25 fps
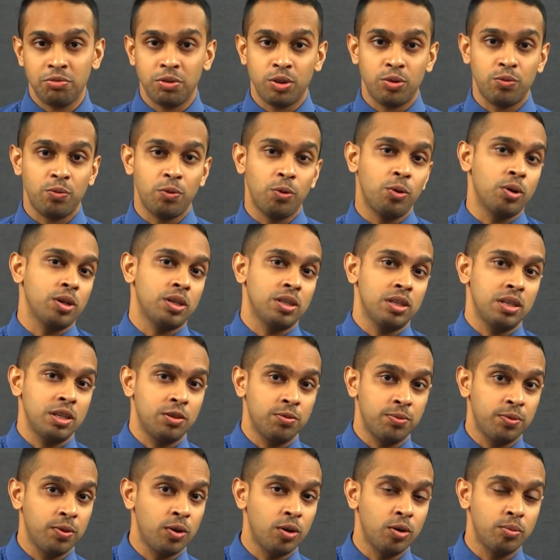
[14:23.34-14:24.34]
with water, it
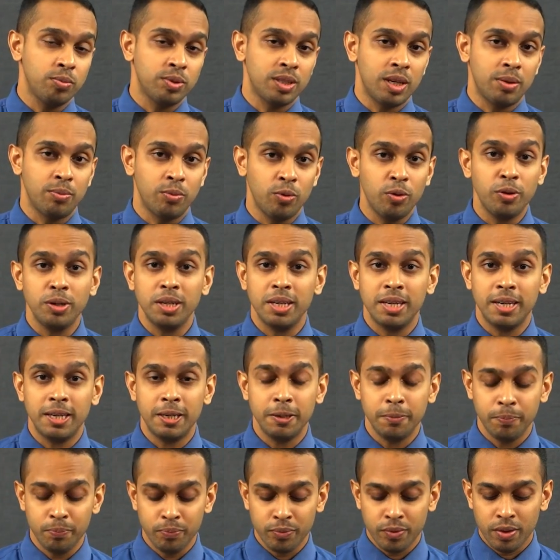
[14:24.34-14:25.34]
forms
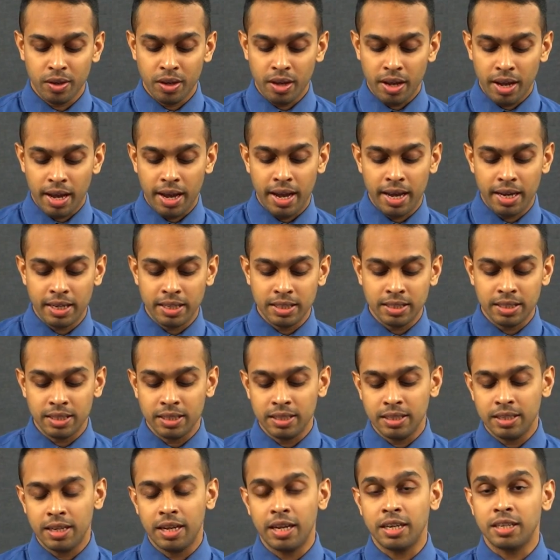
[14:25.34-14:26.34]
ammonia and
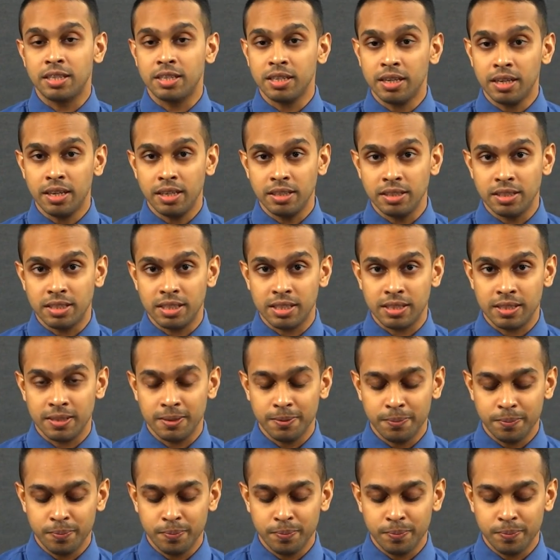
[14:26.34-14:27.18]
it turns